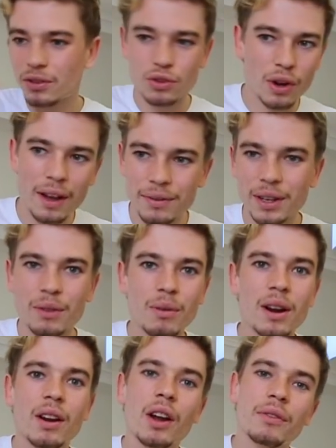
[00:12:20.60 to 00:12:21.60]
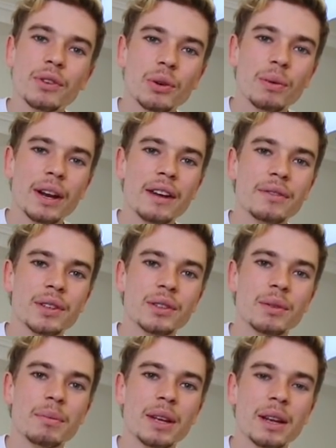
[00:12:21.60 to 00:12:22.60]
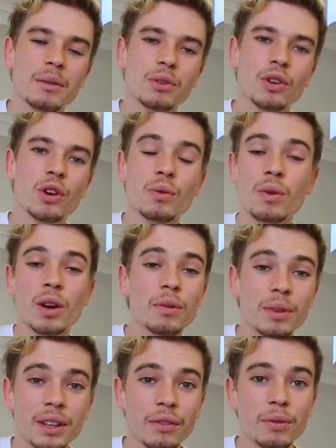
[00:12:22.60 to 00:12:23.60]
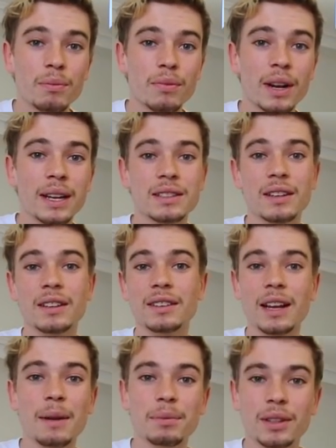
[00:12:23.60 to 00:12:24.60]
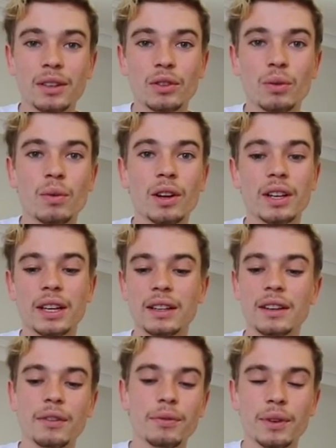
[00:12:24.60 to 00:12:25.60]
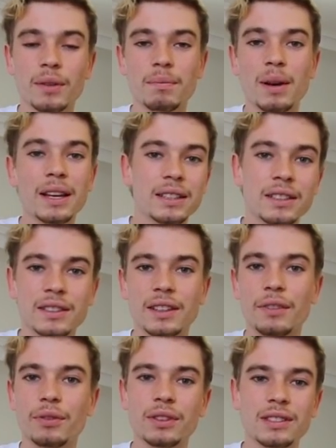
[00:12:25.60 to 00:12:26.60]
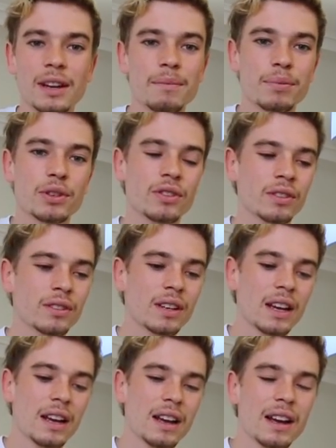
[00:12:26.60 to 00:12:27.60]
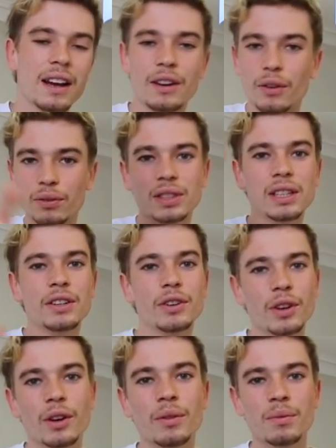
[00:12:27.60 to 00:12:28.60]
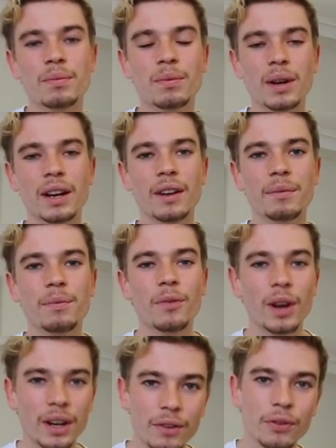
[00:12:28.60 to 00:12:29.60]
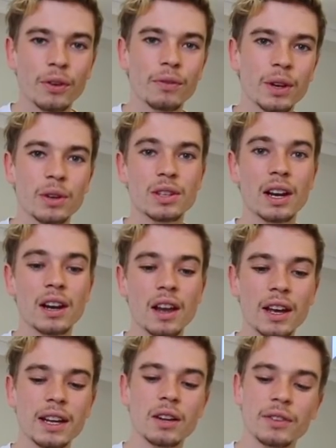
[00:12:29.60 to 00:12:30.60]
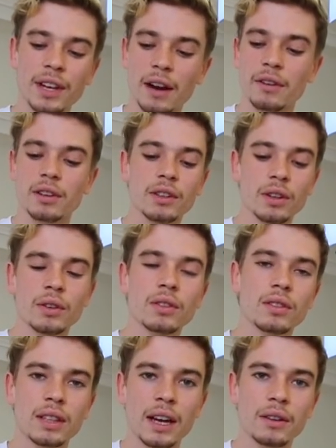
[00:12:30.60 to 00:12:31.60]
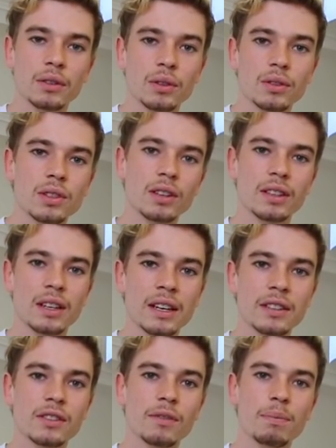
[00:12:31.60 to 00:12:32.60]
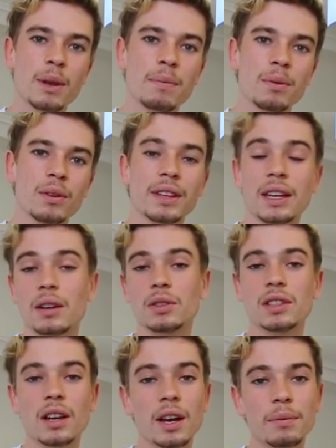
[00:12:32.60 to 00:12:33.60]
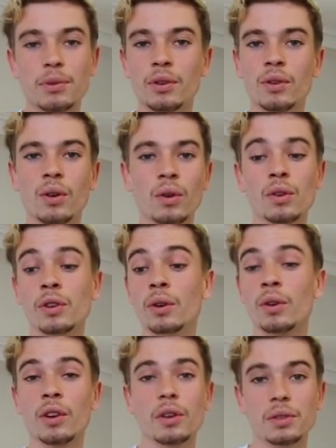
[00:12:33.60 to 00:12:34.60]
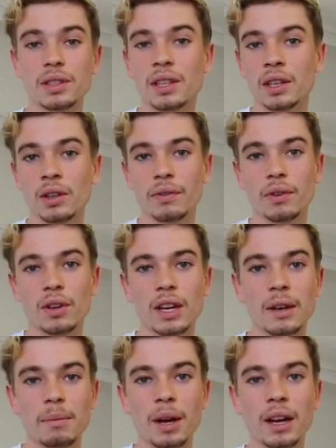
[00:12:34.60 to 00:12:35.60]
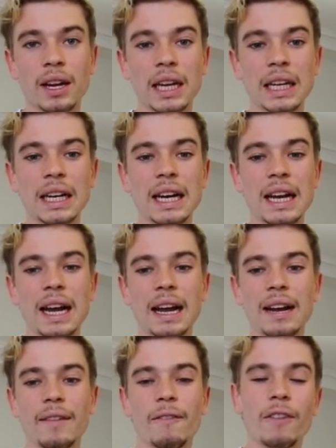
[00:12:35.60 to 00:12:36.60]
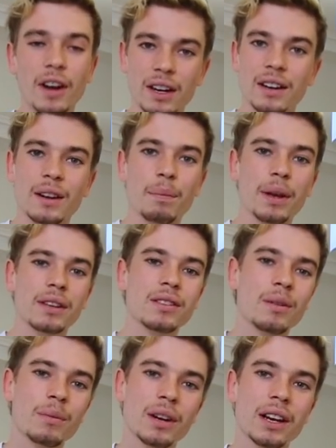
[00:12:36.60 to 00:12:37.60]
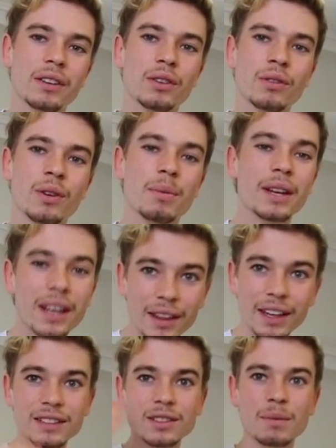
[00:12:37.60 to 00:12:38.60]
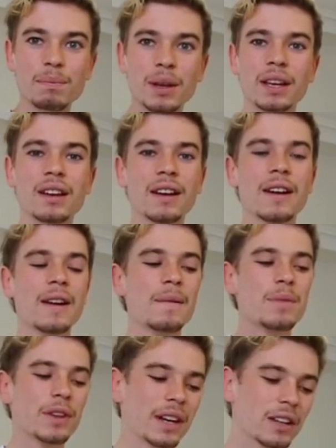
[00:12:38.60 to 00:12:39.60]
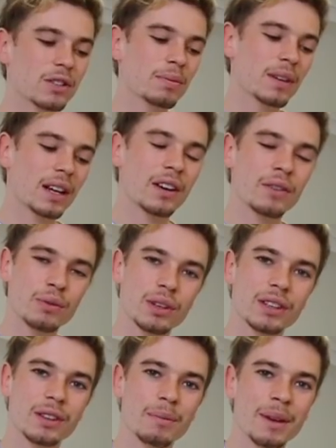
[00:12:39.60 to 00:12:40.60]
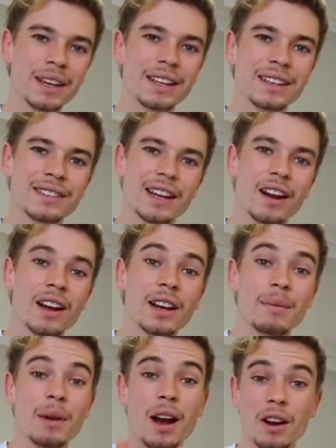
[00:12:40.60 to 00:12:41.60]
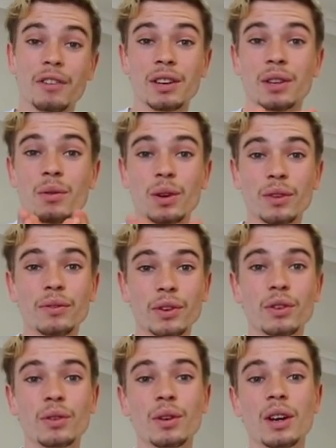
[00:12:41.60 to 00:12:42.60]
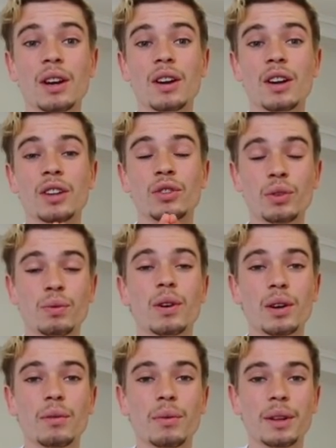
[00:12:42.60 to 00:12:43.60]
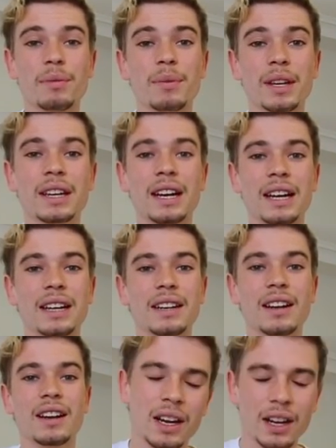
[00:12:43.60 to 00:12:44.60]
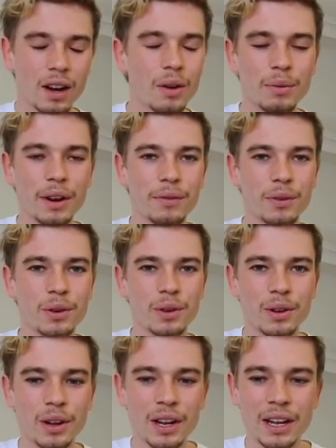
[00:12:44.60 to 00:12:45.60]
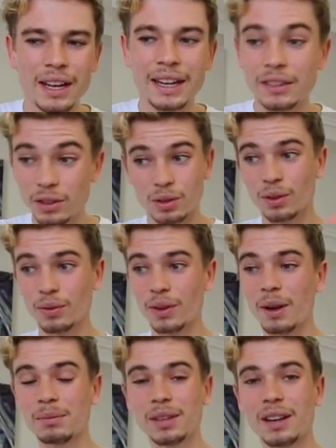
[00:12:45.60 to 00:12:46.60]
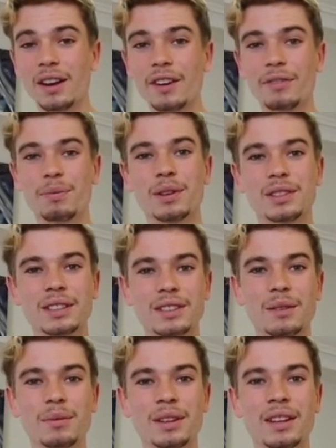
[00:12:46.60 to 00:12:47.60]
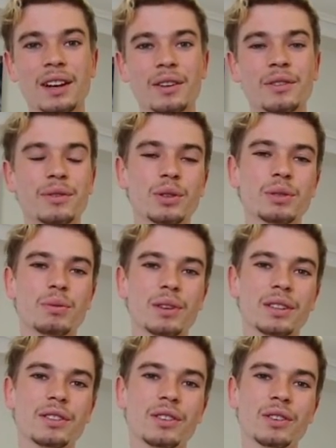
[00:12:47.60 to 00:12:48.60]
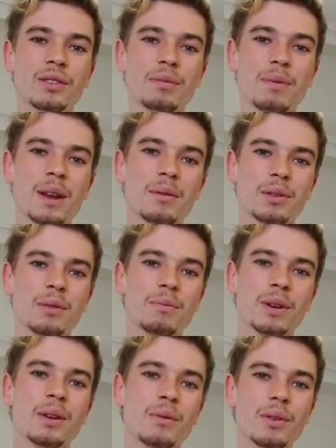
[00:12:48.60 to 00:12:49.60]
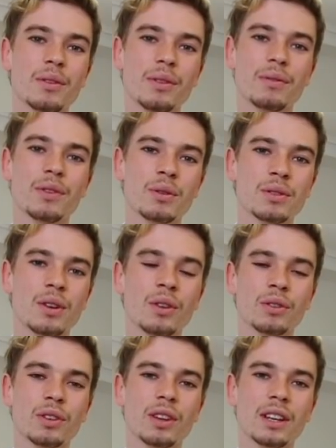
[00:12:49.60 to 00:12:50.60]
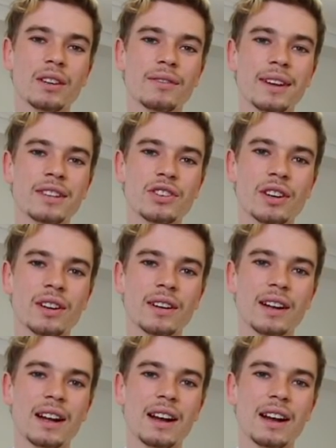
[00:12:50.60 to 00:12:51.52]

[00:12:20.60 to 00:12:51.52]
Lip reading: traveling wherever, whenever, and being able to go work with different brands and adapting to working in different places and different temperatures. And obviously, you know, when I find a few videos I like, I'll narrow it down to a certain list of people, and then I'll Skype you, call you, or go see you if you're nearby, and finally pick someone later on. But yeah, that's the big announcement I kind of wanted to make, is that I am hiring one of you to work with me, and I can't wait for it to sort of come to life, because it's something that I've always wanted to do, is be able to bring one of the viewers onto the adventure